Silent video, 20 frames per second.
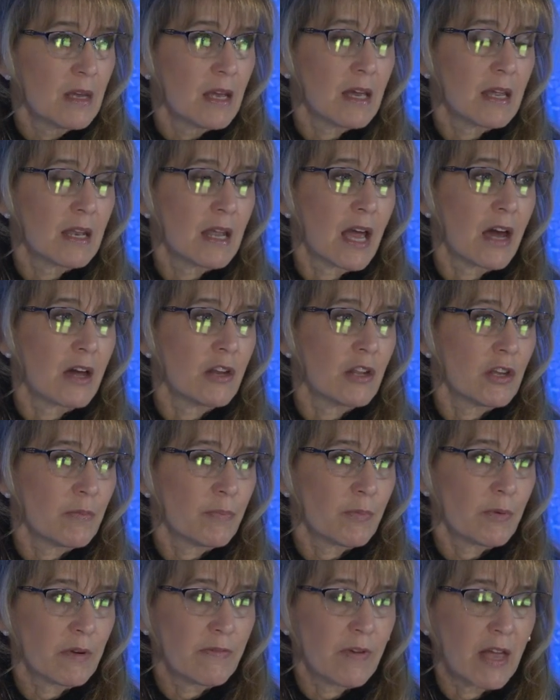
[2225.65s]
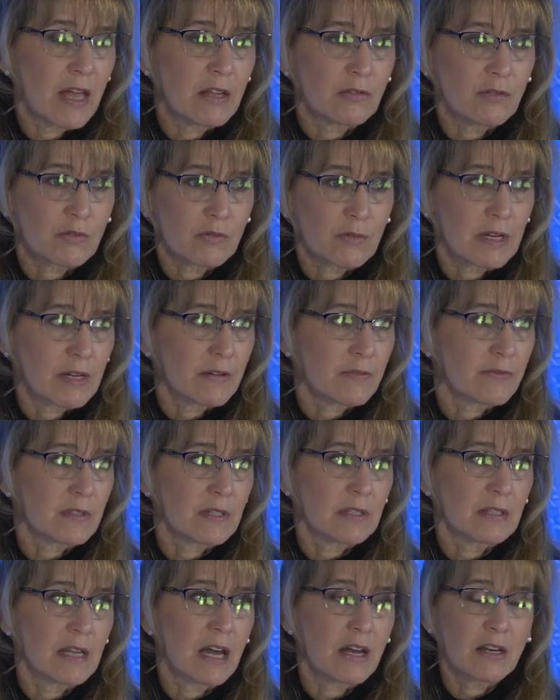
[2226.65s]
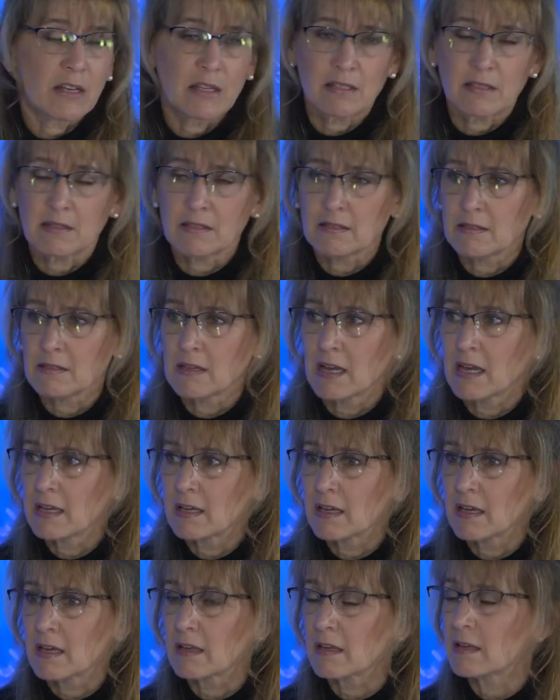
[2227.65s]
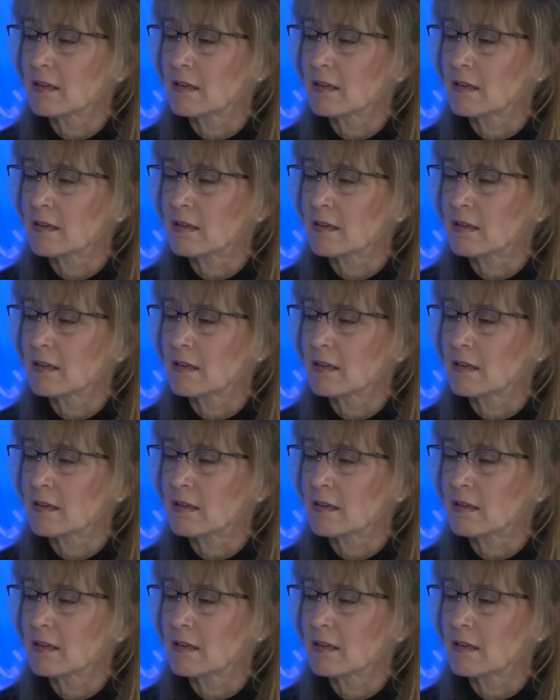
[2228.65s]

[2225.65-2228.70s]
and how do you prevent drift and how do you sustain it?